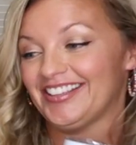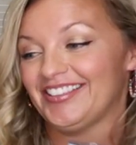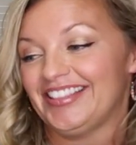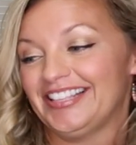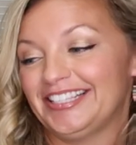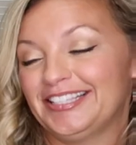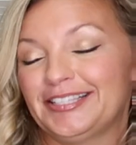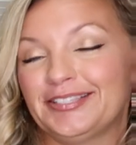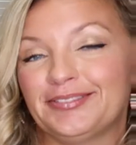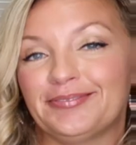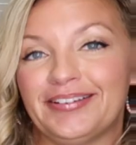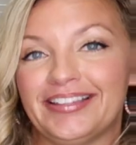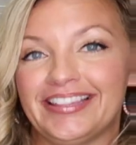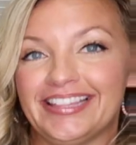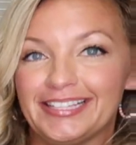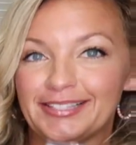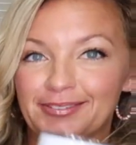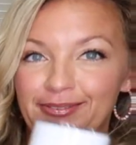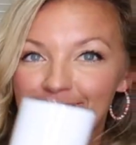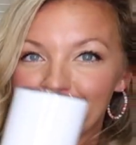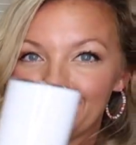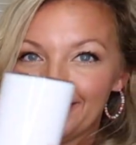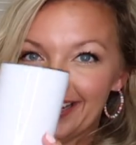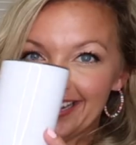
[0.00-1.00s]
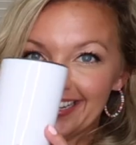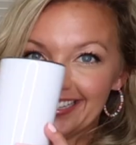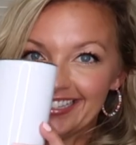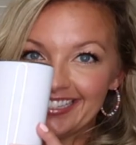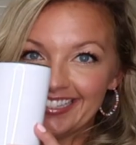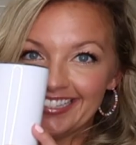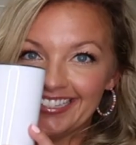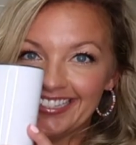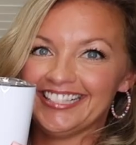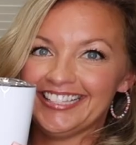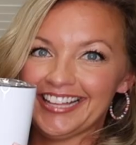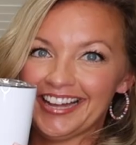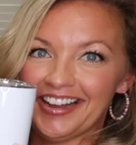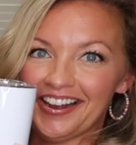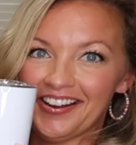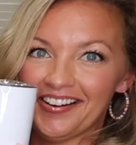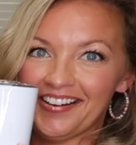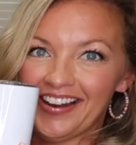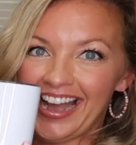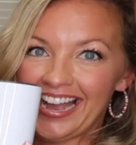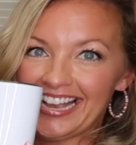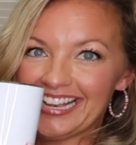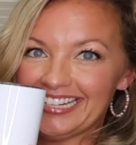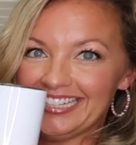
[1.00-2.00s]
so this is what this one was. So
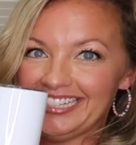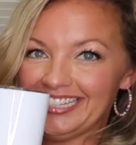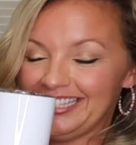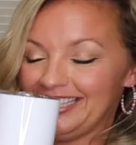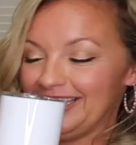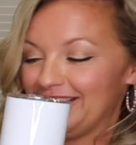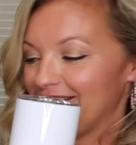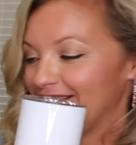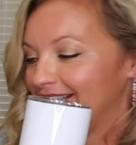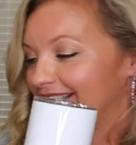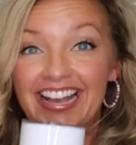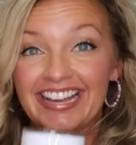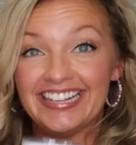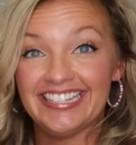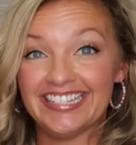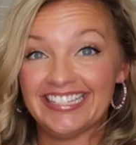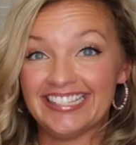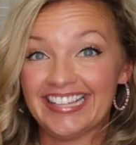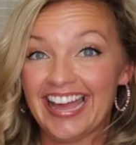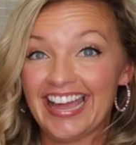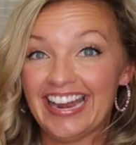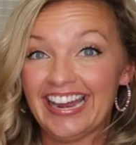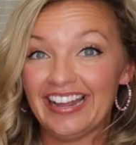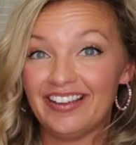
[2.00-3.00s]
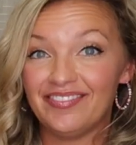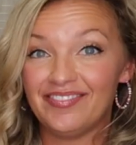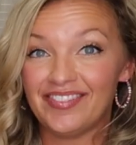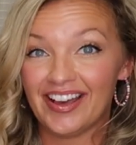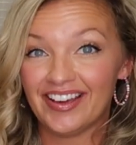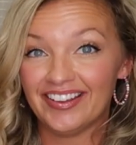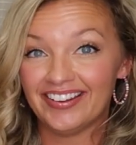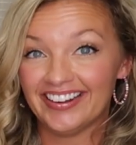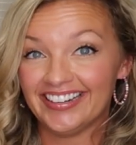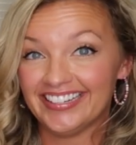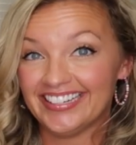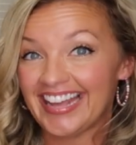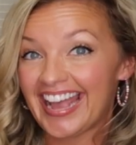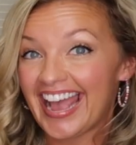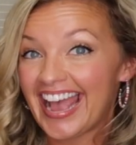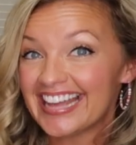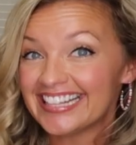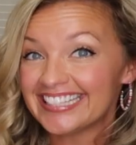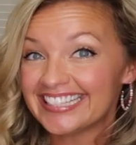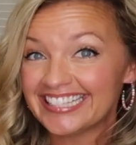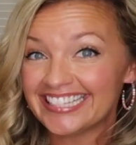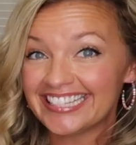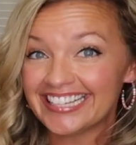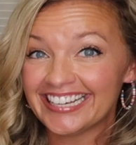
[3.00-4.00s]
I just used a design I found on
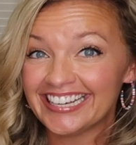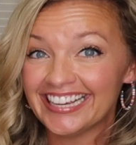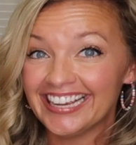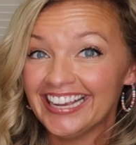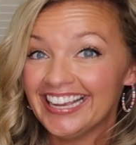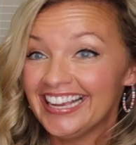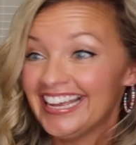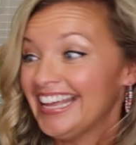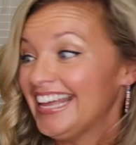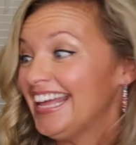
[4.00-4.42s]
Etsy.